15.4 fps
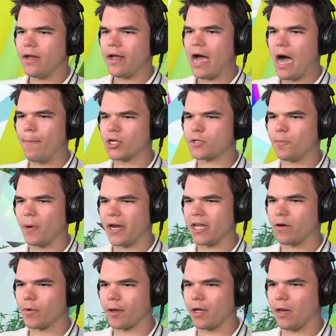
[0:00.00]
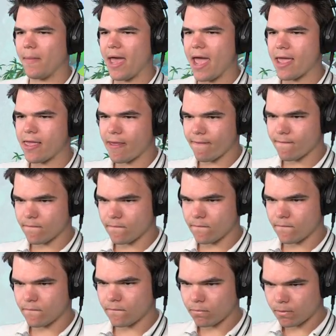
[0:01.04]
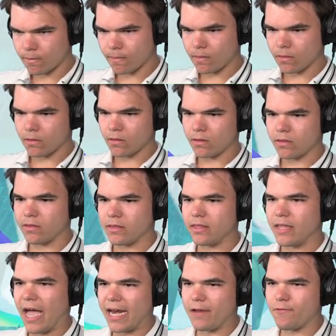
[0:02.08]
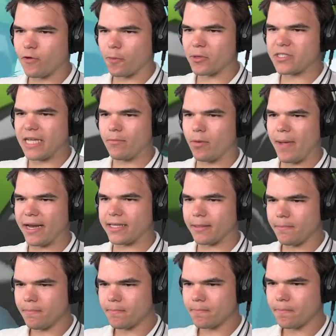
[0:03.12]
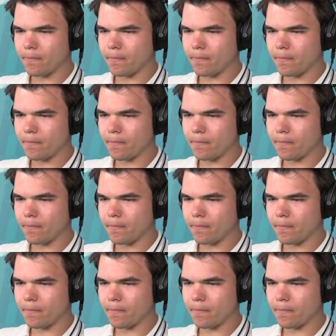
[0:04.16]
How much money are we gonna make? 94% momentum.